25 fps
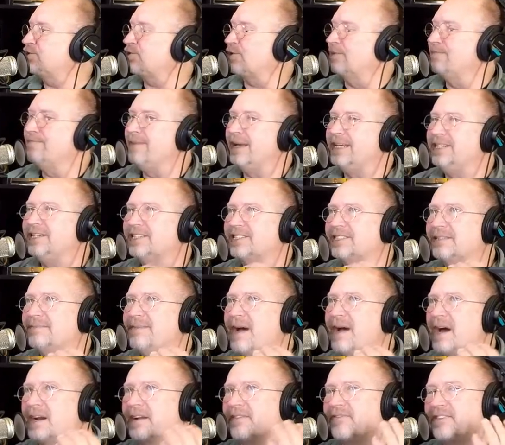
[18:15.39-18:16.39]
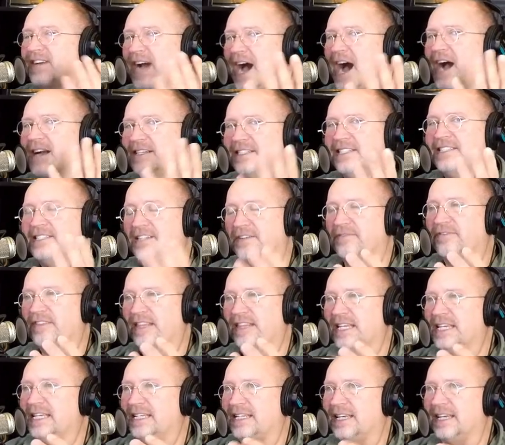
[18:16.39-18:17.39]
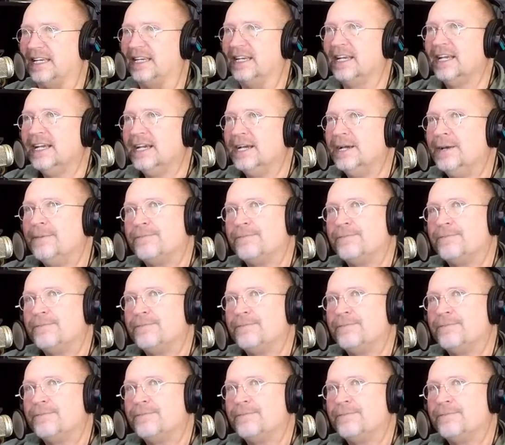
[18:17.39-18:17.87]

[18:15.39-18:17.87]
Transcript: tremendous amount of cognitive thinking.